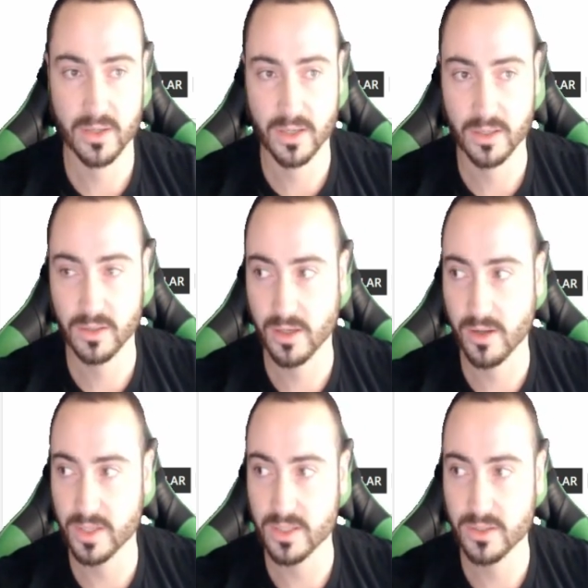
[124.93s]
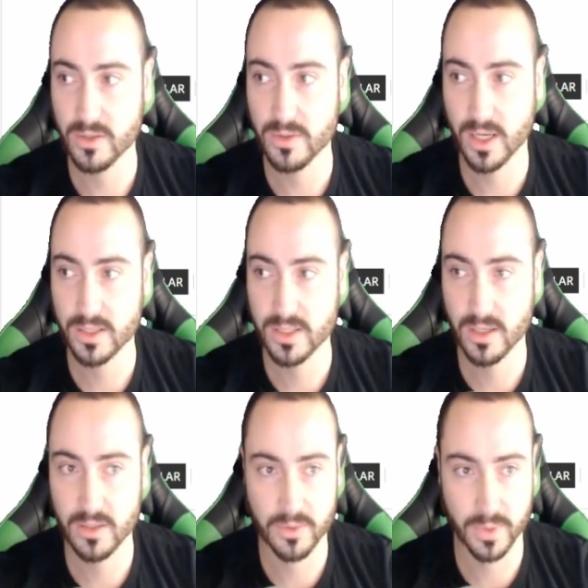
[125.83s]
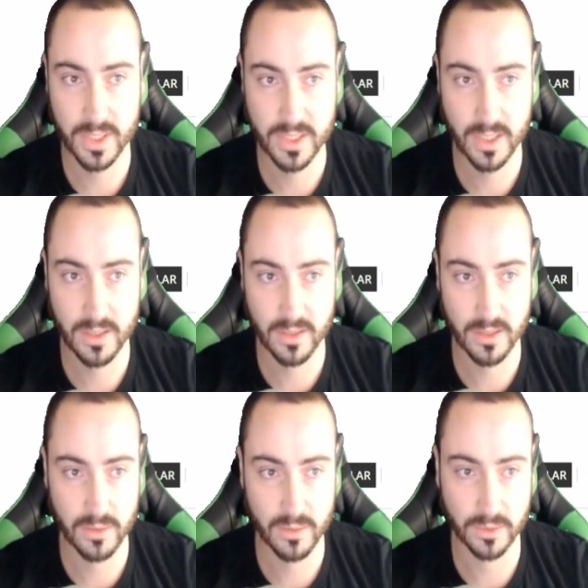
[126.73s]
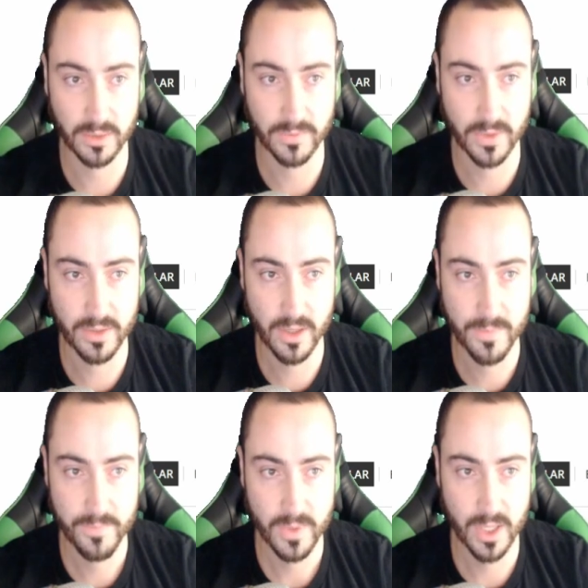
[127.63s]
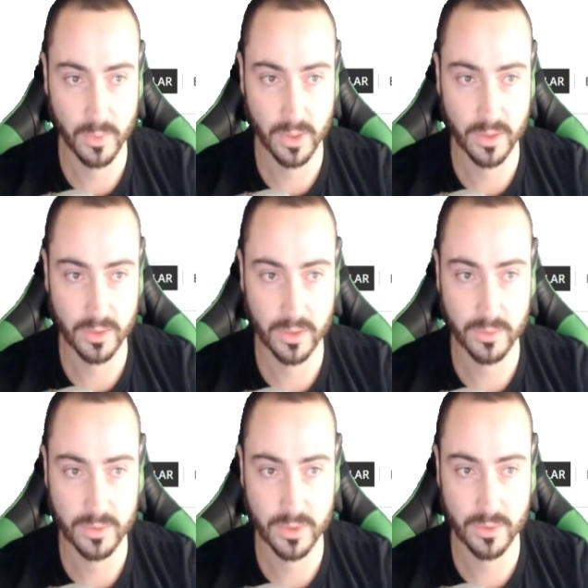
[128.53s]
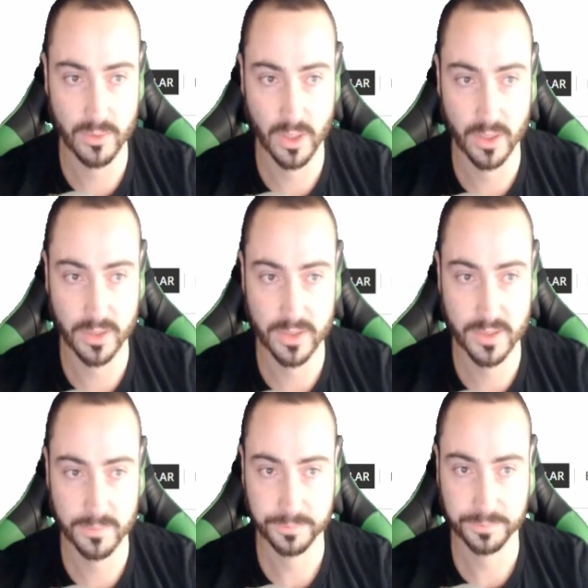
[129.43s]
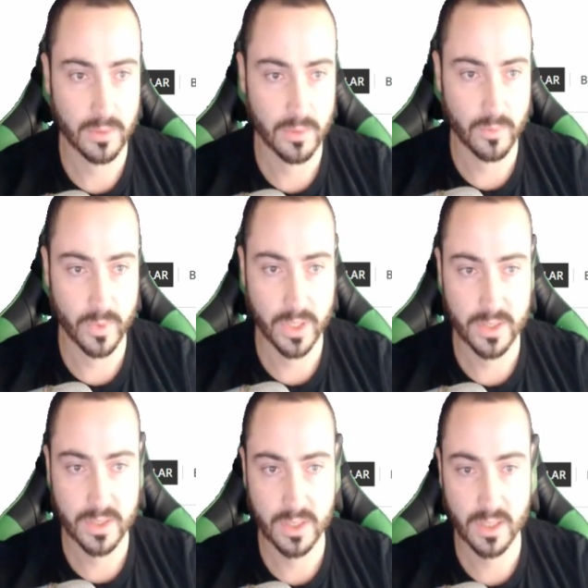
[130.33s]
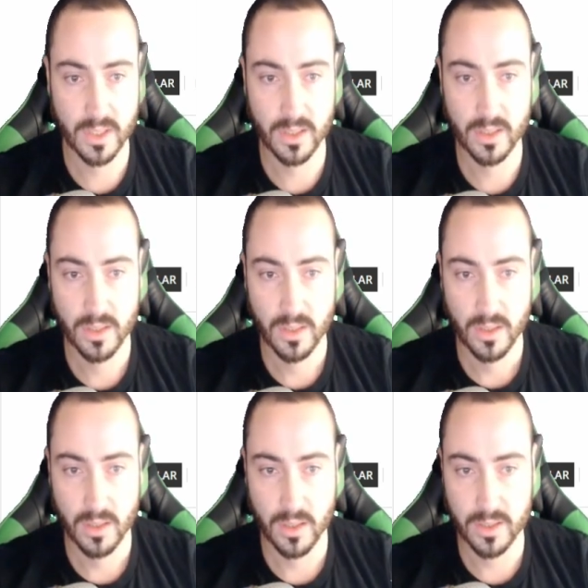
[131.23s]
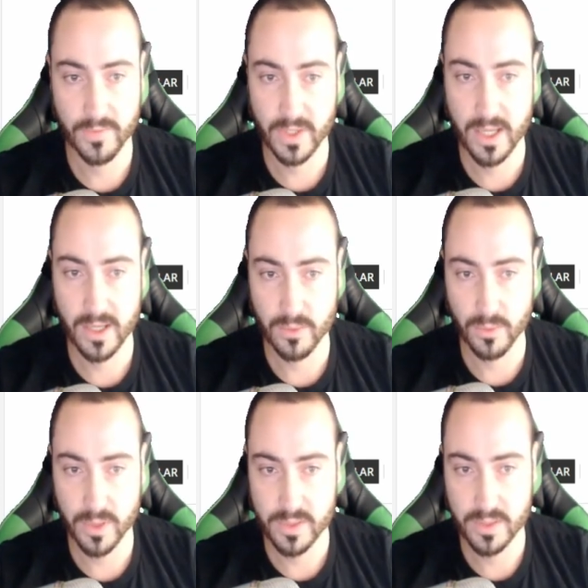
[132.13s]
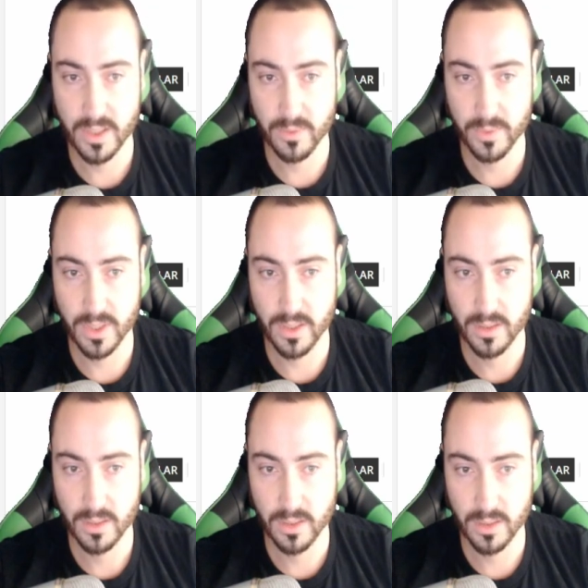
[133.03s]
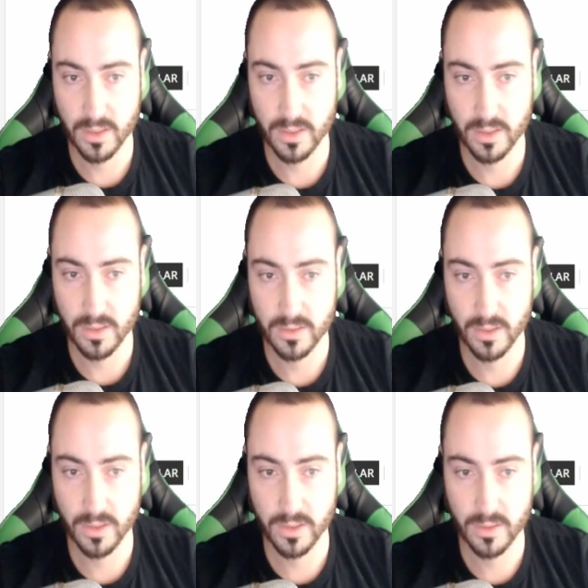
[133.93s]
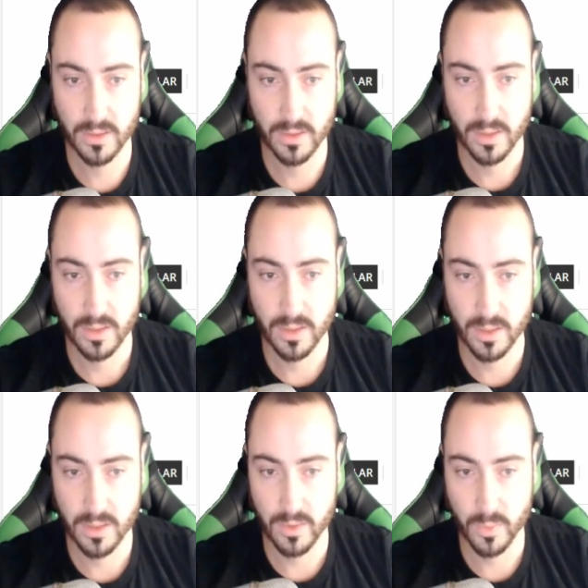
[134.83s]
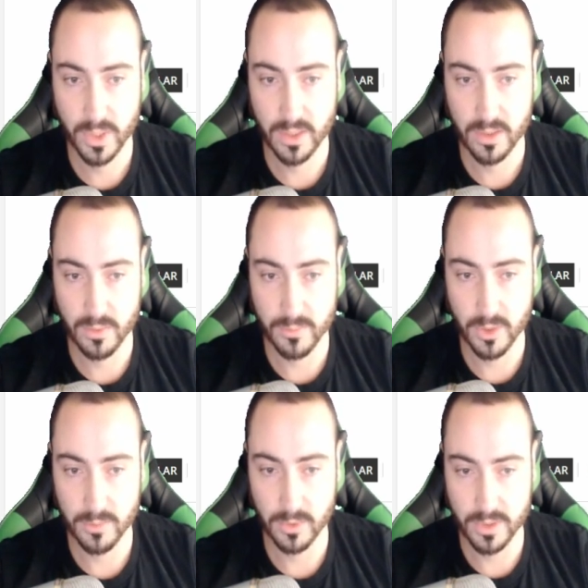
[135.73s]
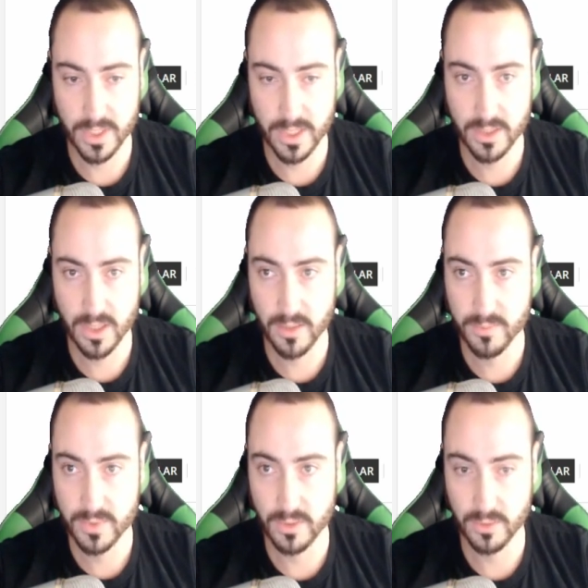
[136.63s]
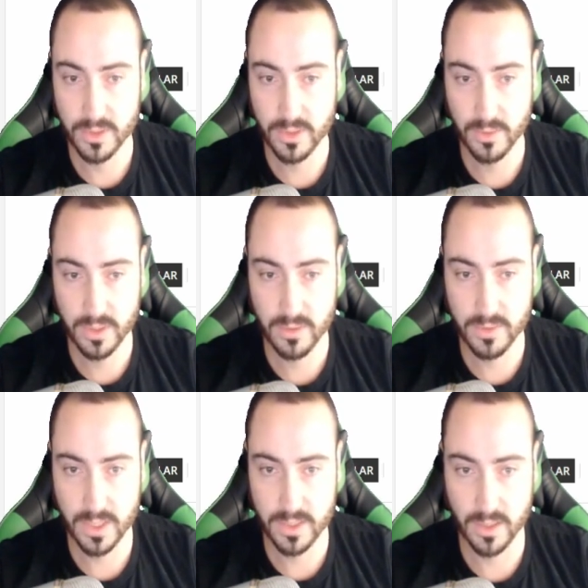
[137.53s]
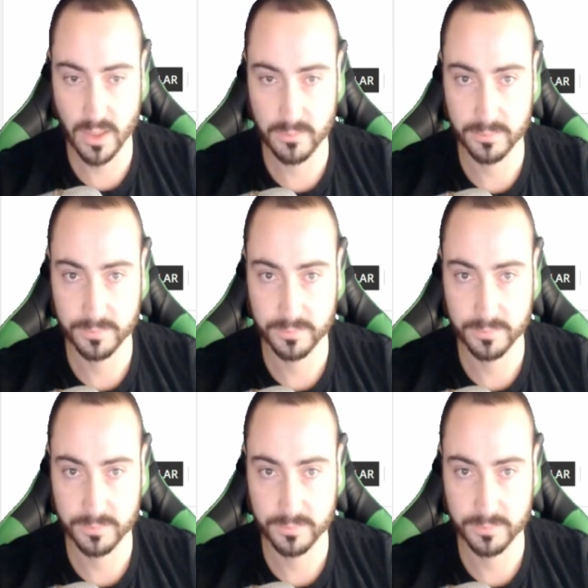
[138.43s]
You're going to click on these two dots here to extend and go a little further, and we're going to go to Audits. We can see different categories that we can target, and we can do a mobile or desktop. So let's go ahead and do desktop.